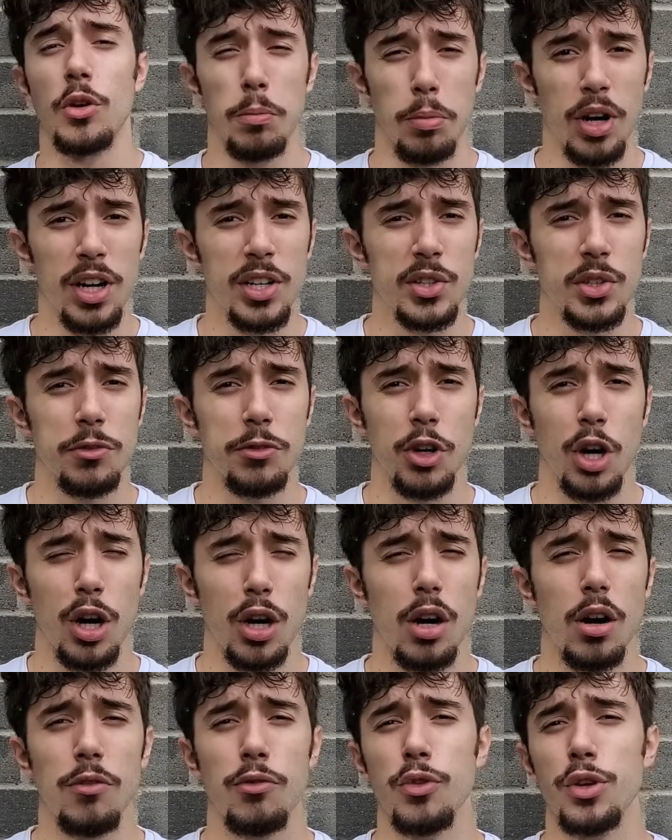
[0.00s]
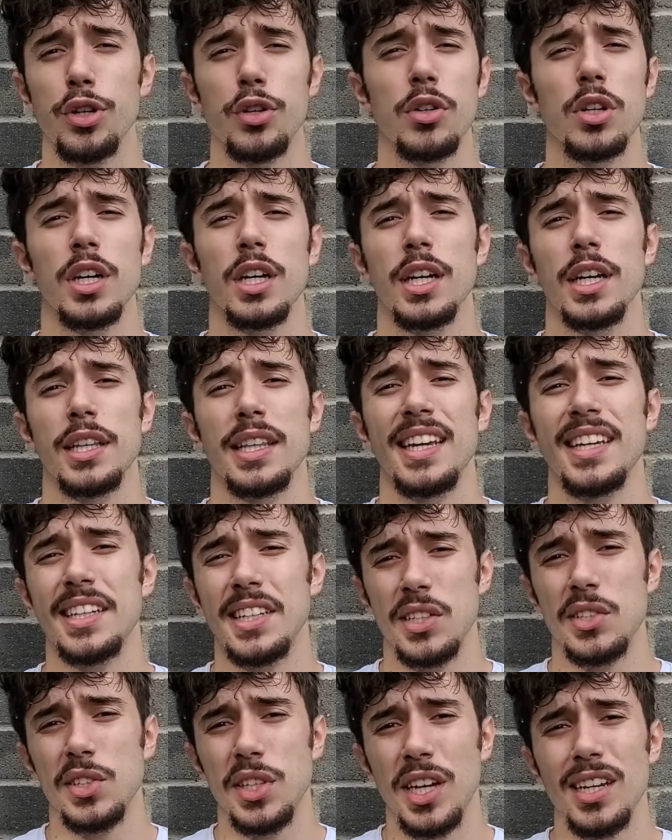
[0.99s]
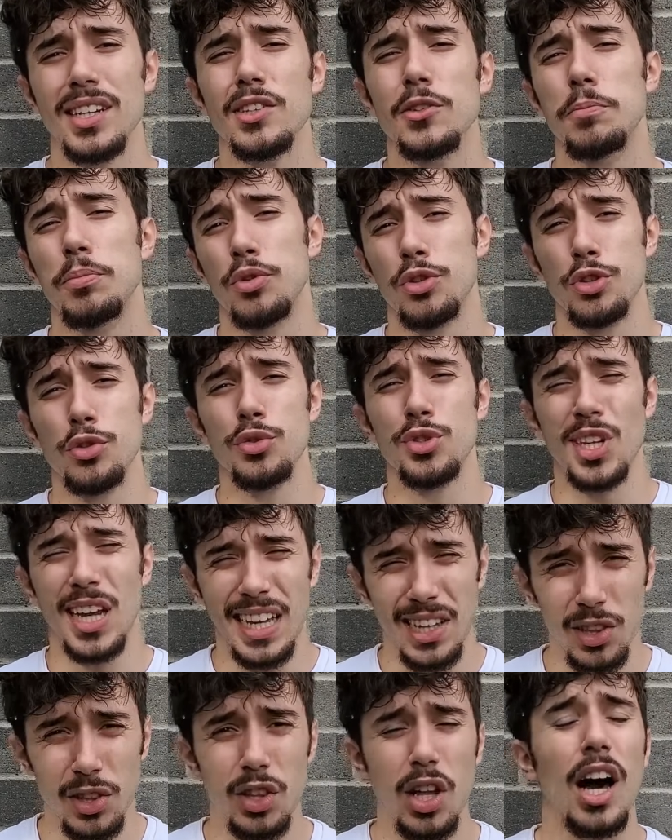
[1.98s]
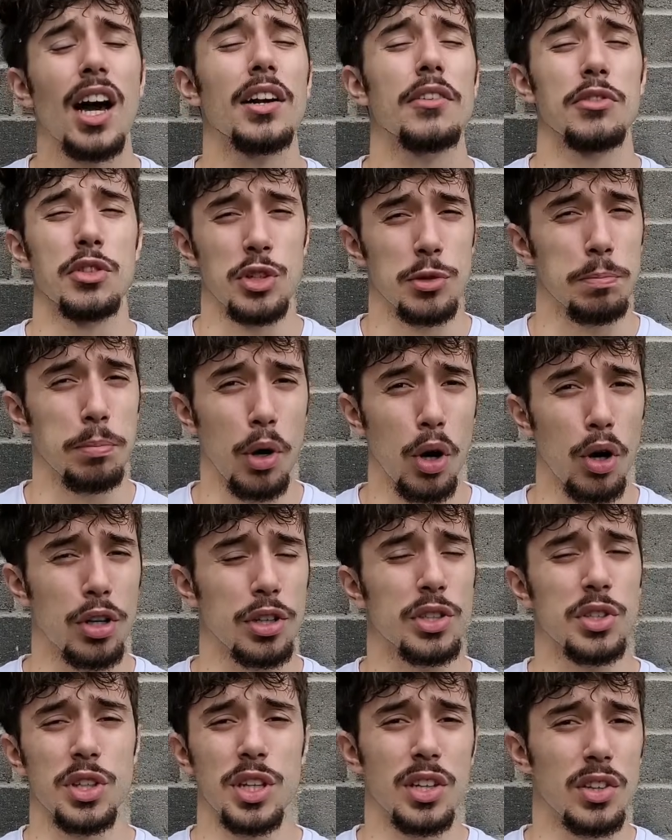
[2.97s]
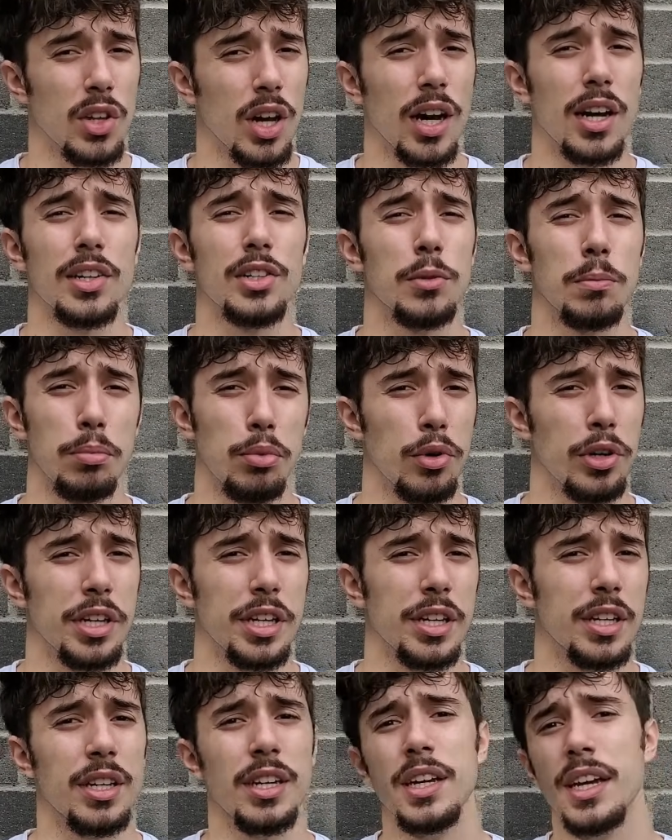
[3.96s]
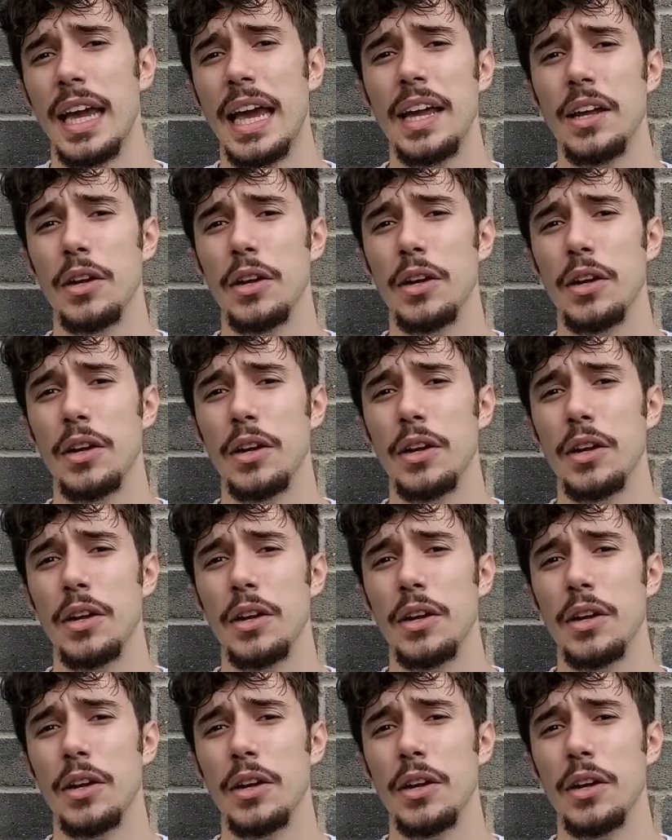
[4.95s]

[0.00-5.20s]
With an abrasive cutoff wheel, they can tend to produce a lot of sparks and a lot of debris,